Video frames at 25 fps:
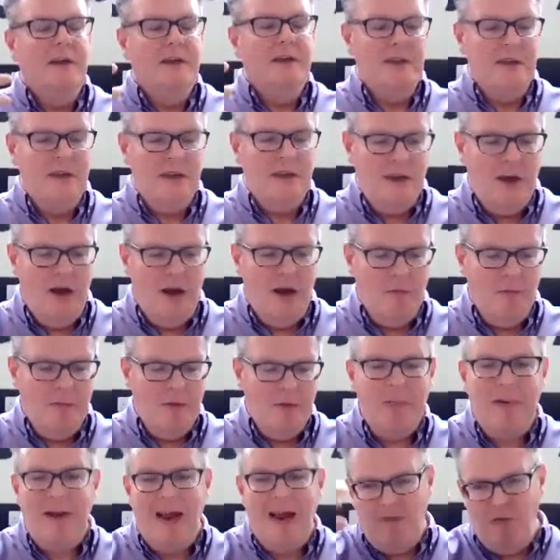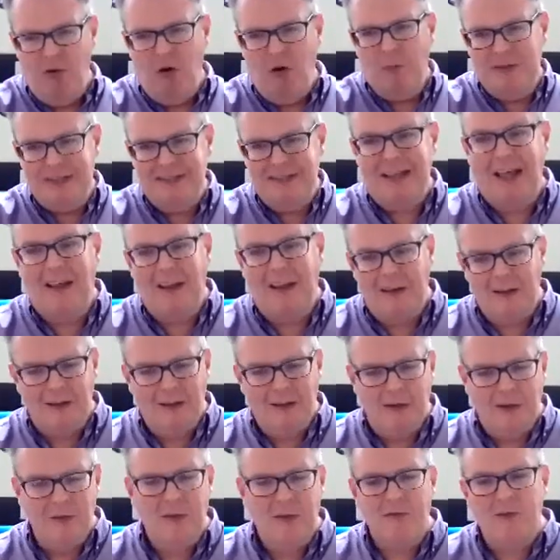the platform is telling
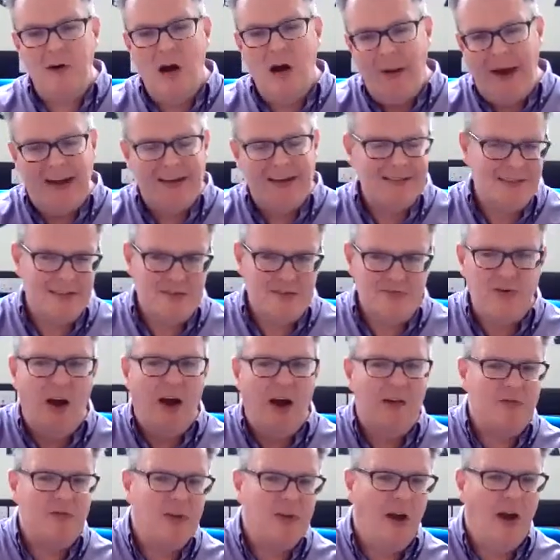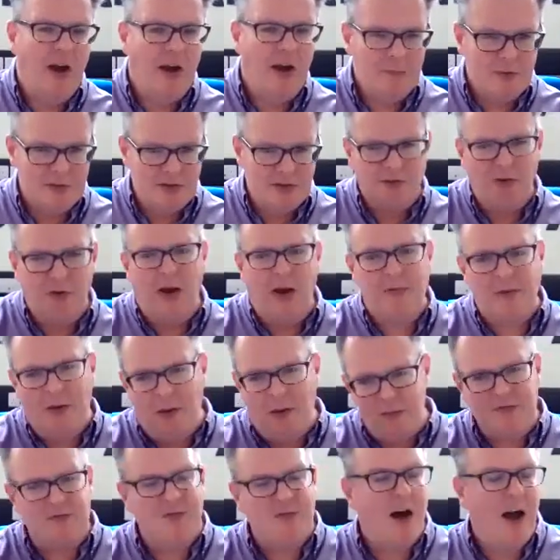you the ROAS is 5 times, so 5
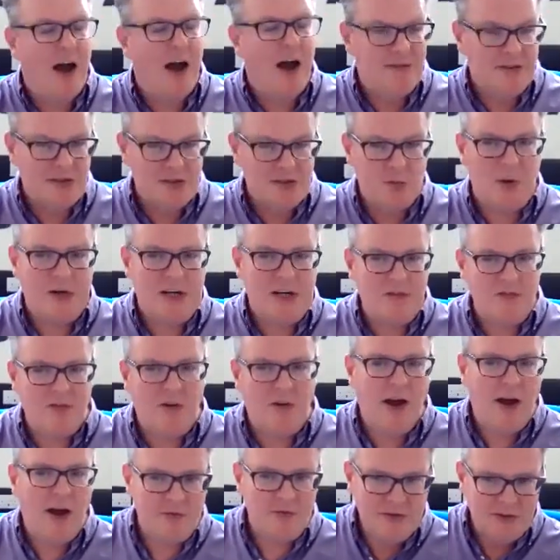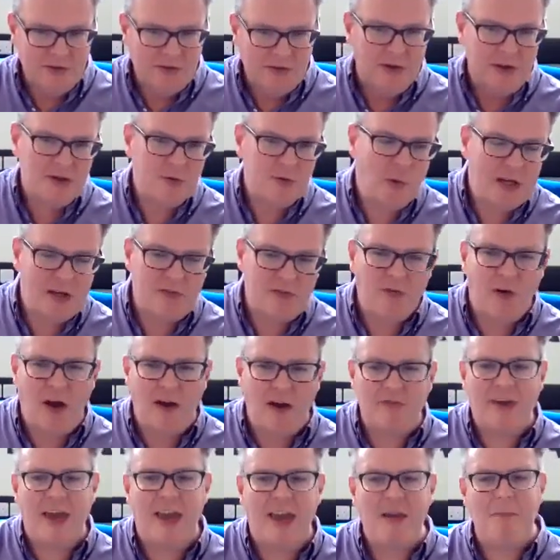times 5 is 25, so you've got your
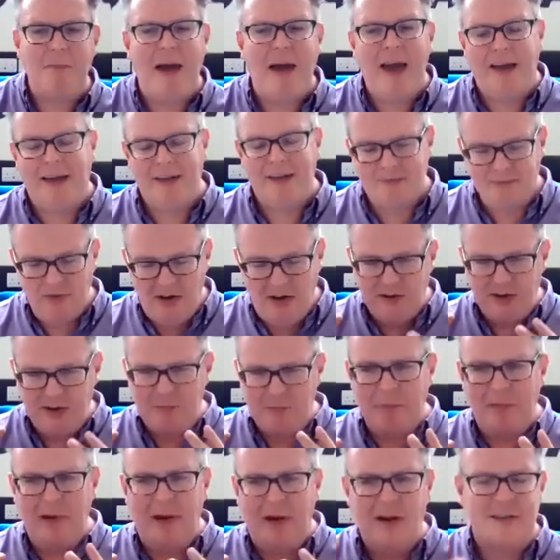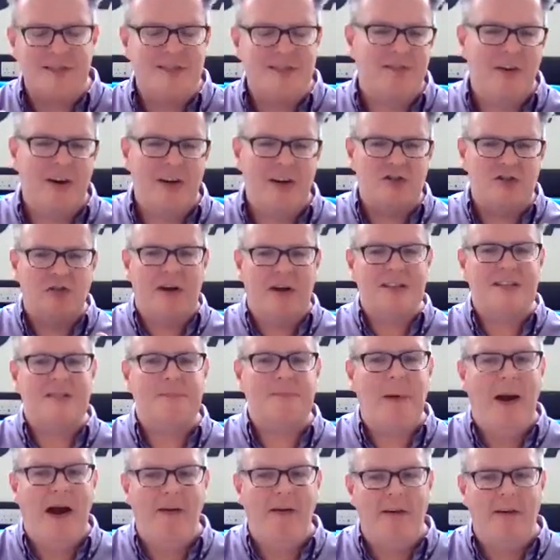25k back. It's very
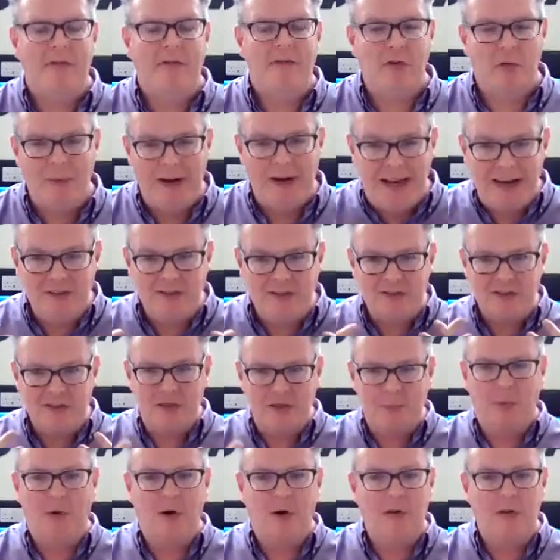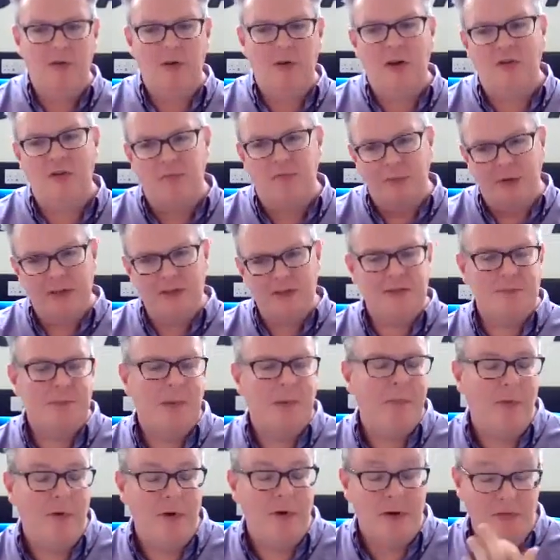transparent from an agency point of view, from a customer
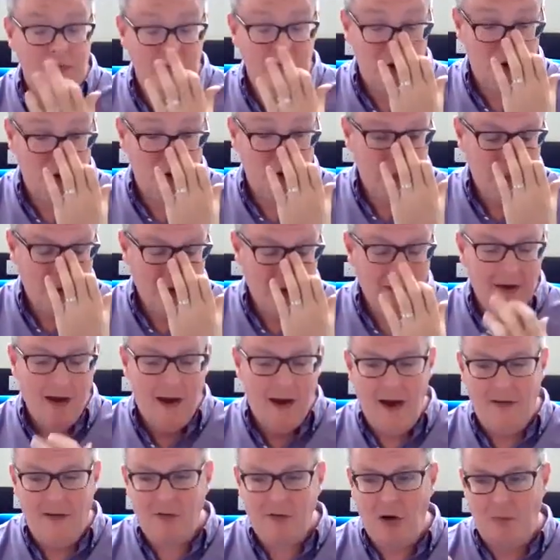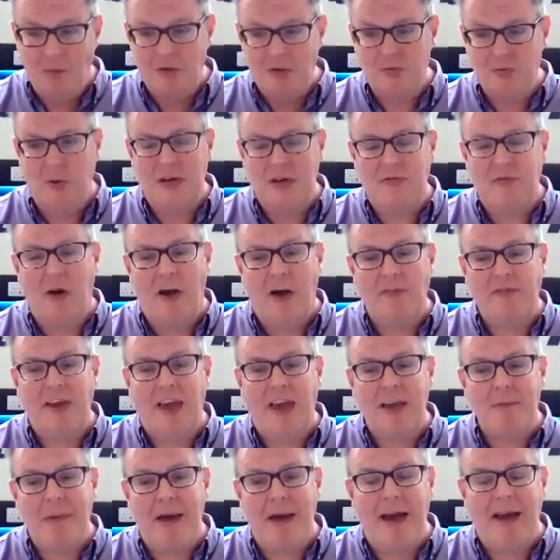point of view. I've got my
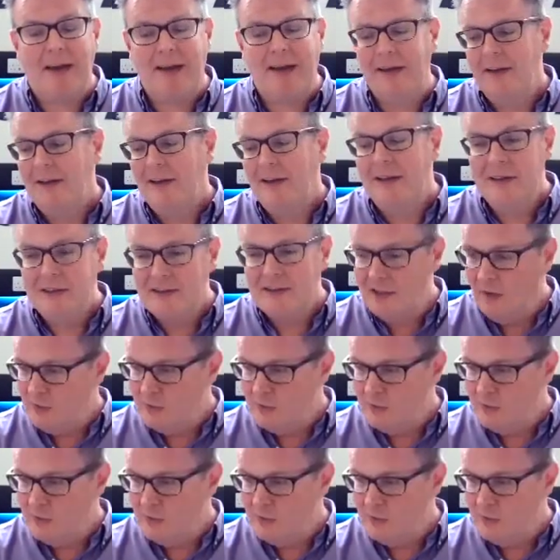25k back, so